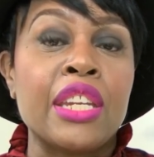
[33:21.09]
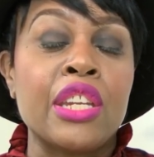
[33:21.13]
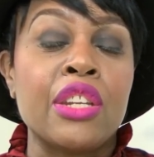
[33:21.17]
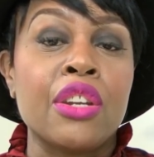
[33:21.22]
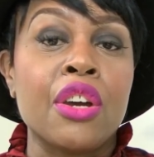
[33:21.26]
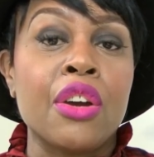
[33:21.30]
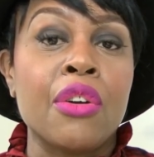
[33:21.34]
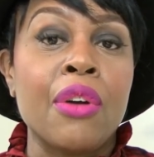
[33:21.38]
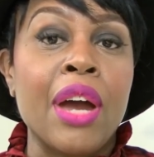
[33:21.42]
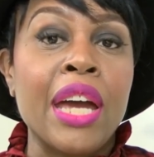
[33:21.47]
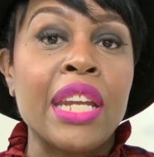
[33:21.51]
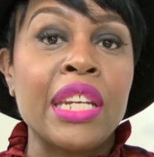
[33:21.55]
you
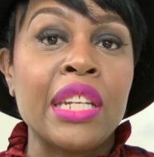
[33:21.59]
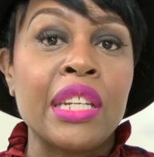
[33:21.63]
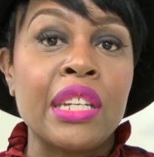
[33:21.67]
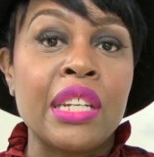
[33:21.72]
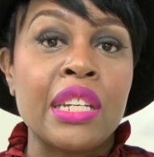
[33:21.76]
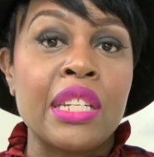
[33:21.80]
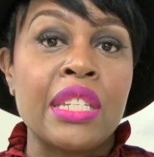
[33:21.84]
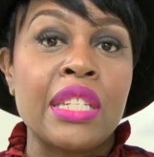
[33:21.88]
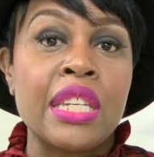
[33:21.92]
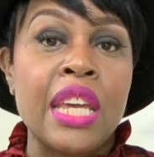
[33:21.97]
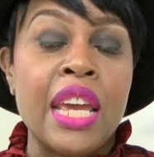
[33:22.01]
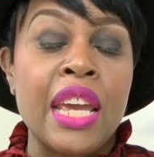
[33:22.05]
know, at the end
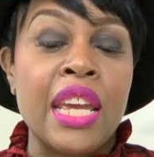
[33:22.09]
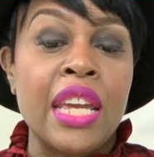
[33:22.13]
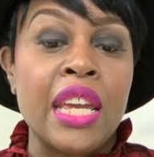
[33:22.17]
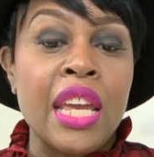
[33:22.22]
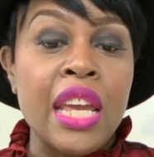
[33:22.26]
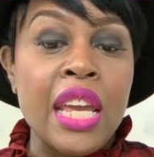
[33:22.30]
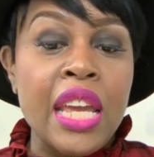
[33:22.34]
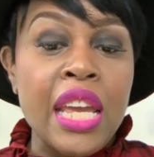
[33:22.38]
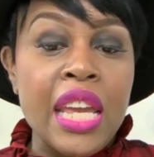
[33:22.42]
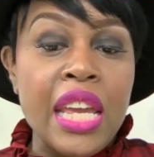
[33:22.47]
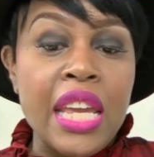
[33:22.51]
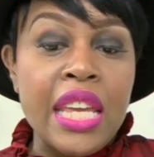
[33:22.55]
of the day,
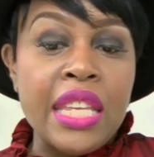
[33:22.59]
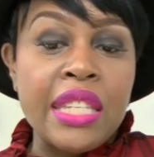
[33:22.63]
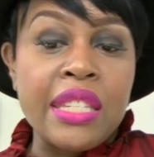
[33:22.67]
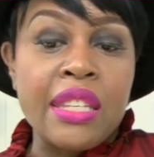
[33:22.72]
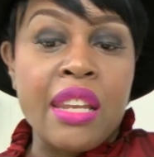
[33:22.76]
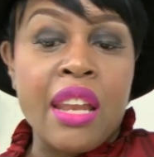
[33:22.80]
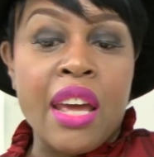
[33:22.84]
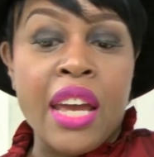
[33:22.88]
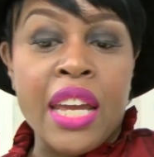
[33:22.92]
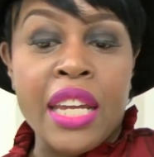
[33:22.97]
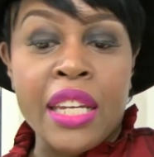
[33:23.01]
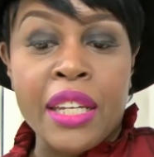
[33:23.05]
it's
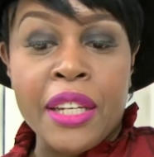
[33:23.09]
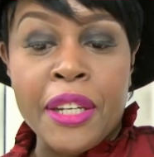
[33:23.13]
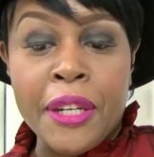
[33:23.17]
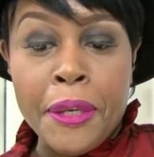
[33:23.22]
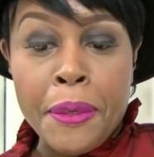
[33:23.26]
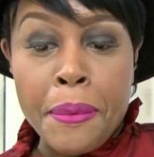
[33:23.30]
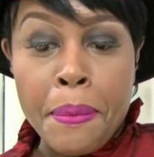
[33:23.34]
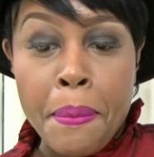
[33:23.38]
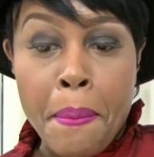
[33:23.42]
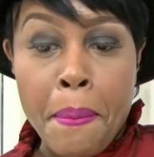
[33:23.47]
like